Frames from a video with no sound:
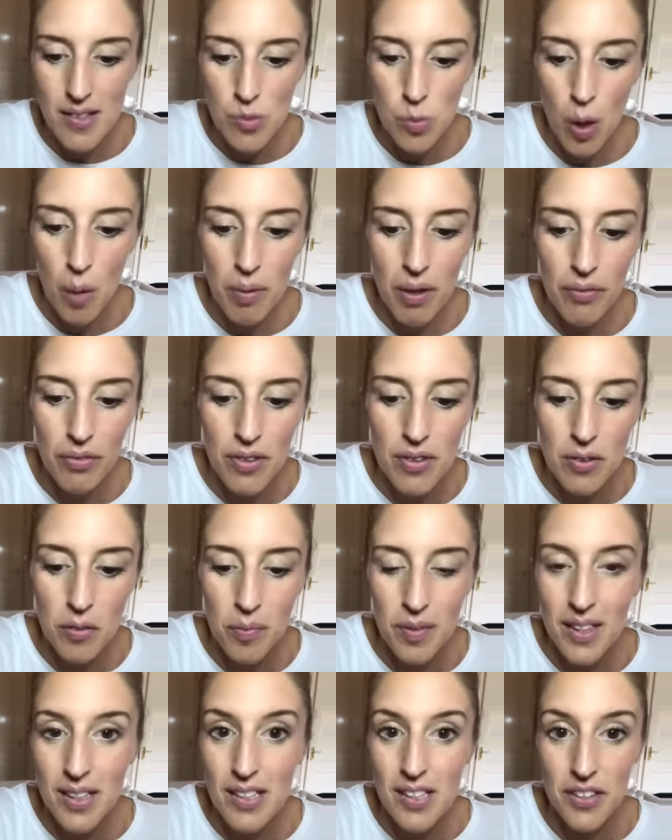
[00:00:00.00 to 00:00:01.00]
it for
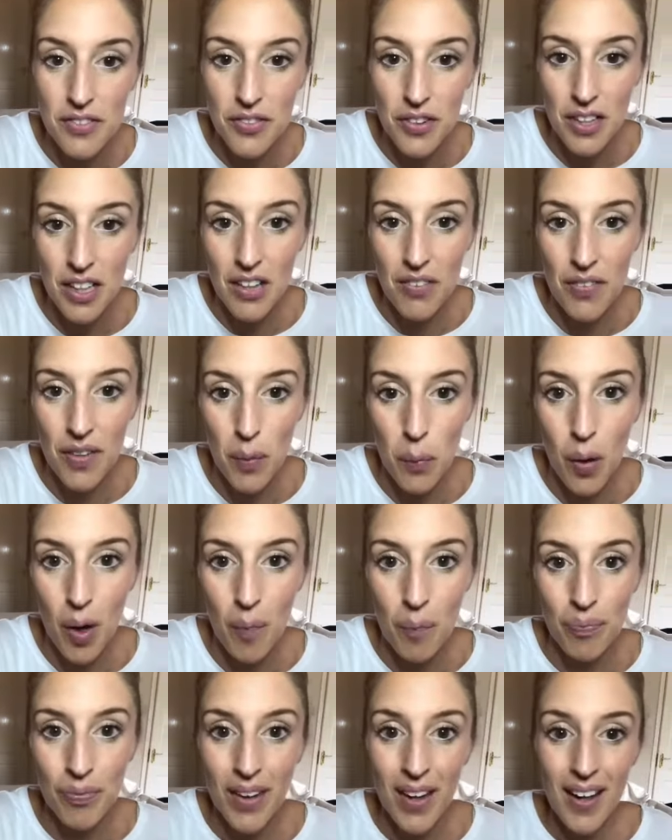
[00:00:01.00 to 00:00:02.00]
something different if they
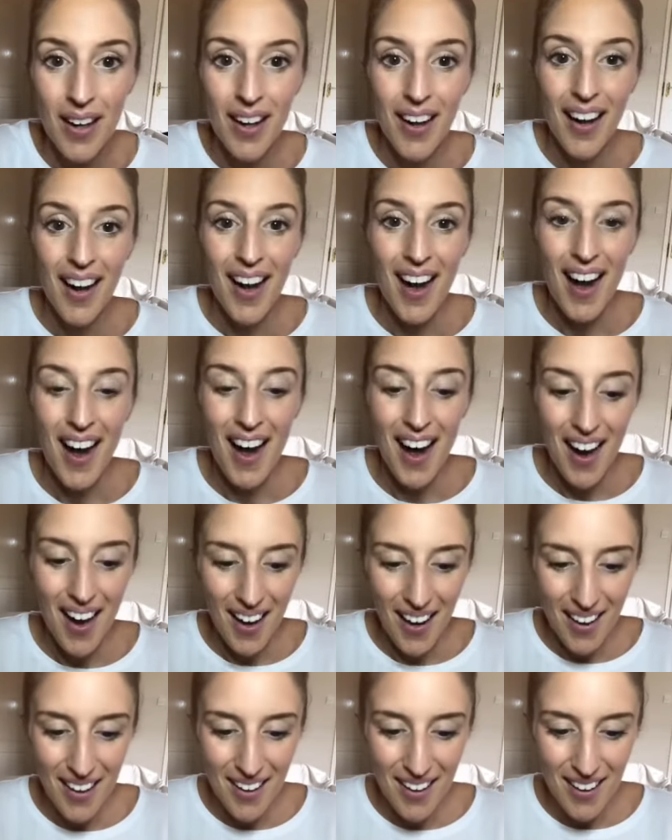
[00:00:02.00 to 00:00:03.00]
want.
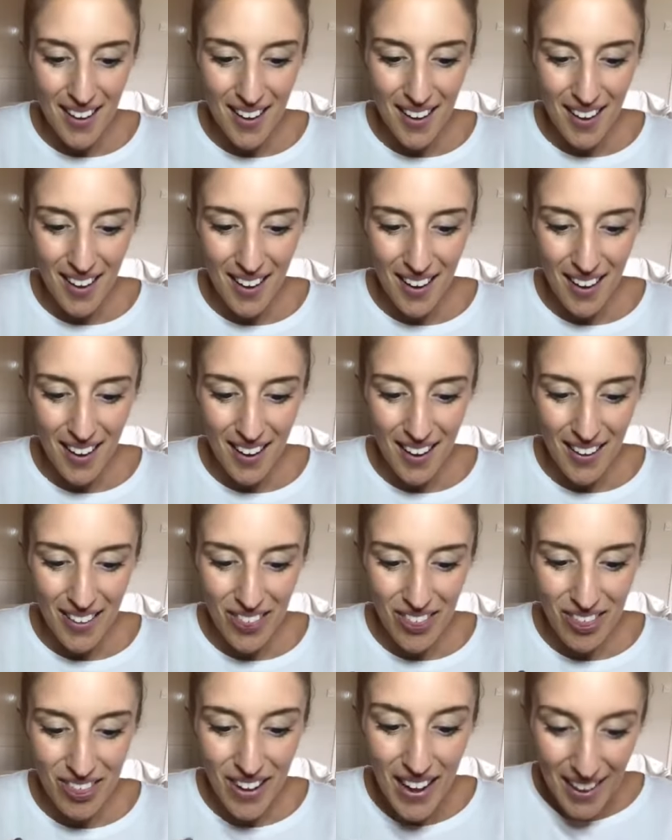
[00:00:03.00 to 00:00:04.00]
I
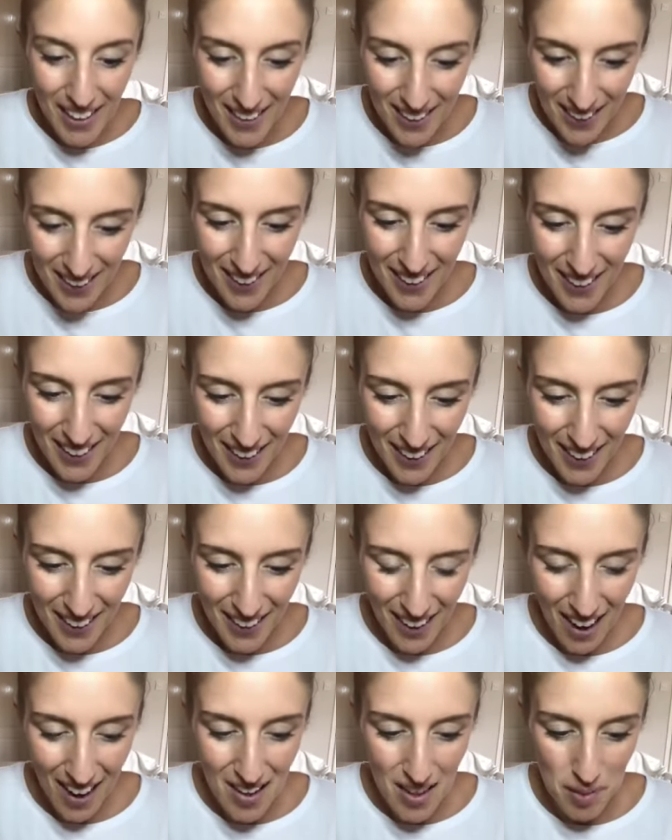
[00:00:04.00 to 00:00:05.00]
think
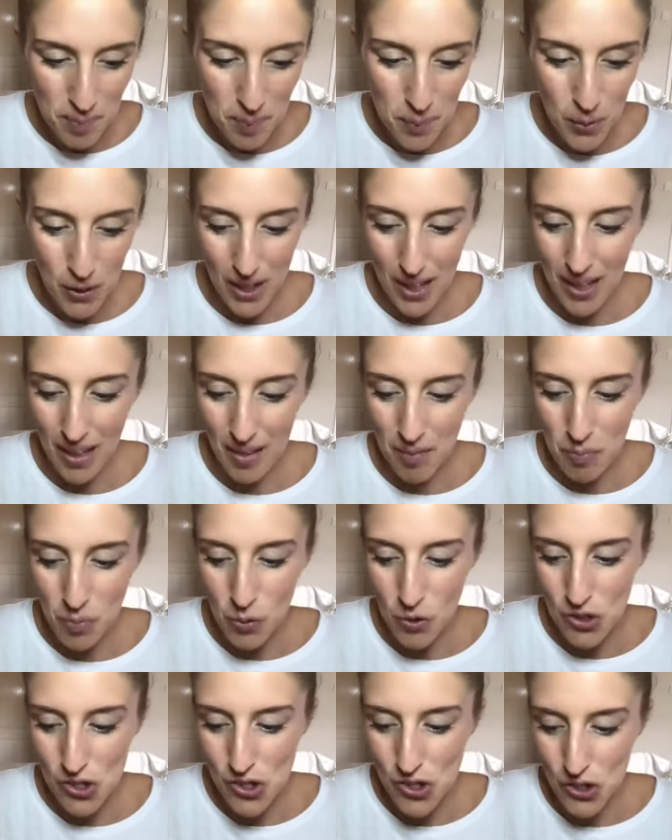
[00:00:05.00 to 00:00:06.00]
I am pretty
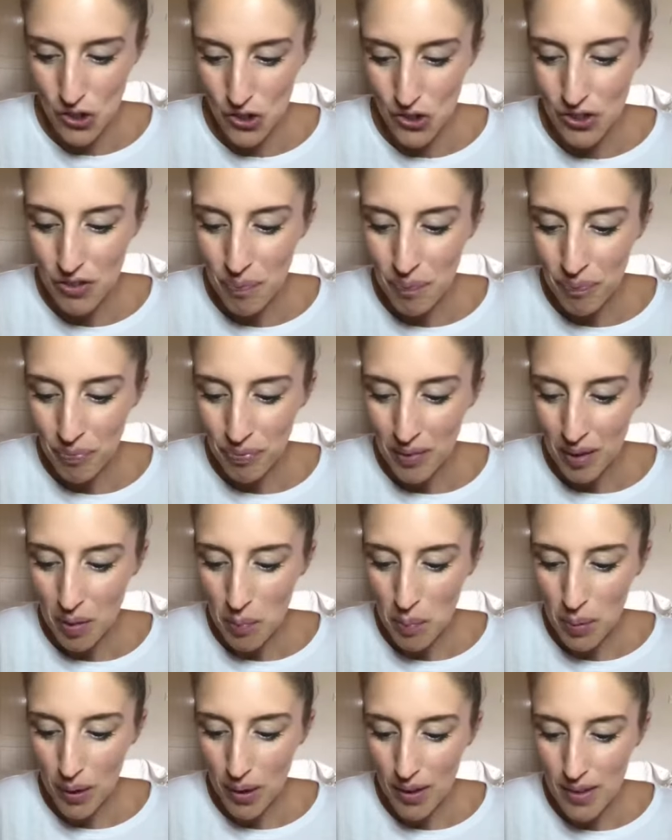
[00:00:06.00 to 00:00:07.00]
much done,
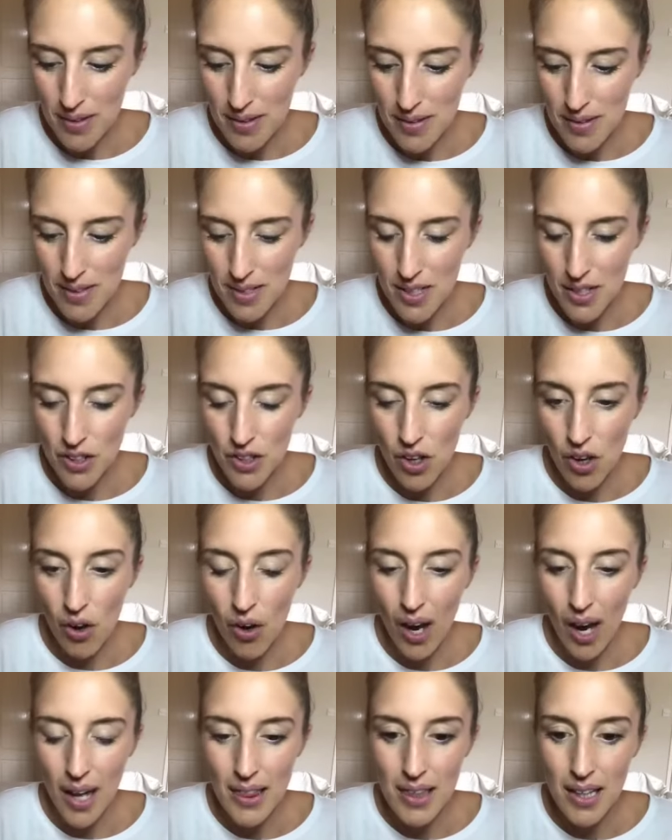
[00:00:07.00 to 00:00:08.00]
but you know,
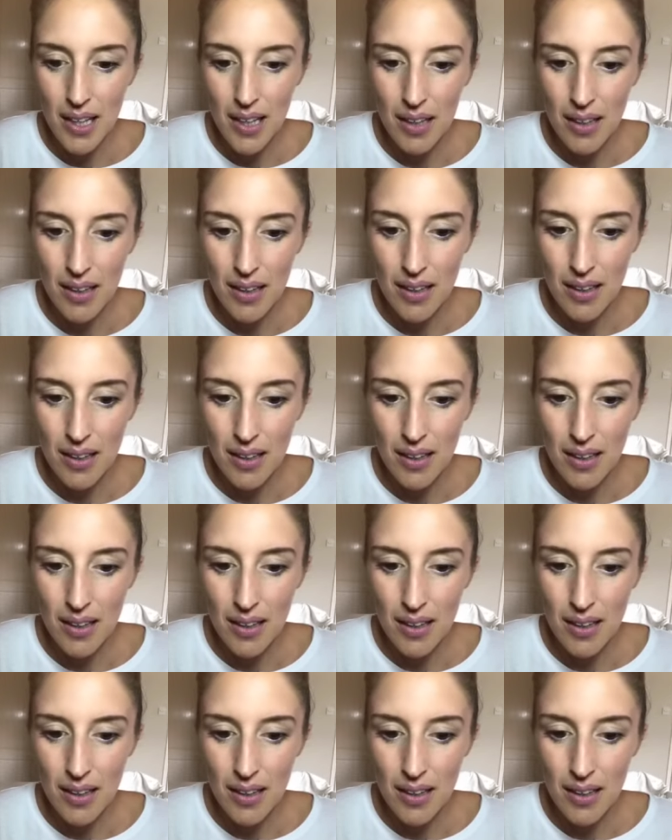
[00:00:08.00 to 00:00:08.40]
I think